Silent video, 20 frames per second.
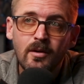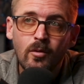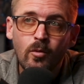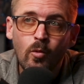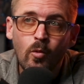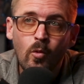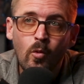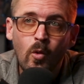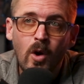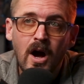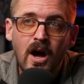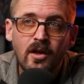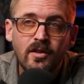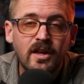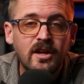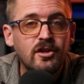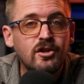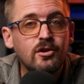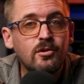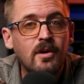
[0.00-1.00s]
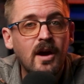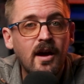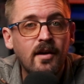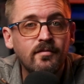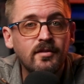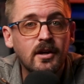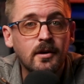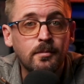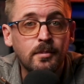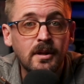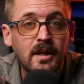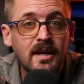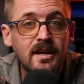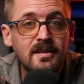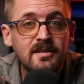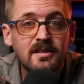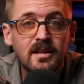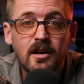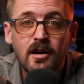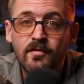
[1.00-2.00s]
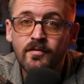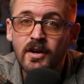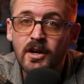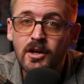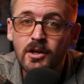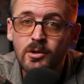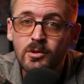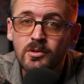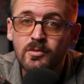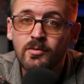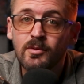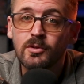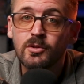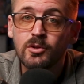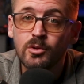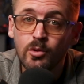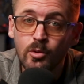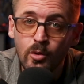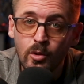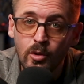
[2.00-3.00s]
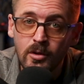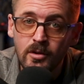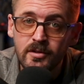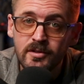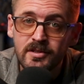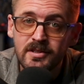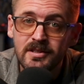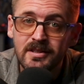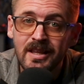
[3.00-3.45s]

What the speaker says: while they do have their place and are very useful tools,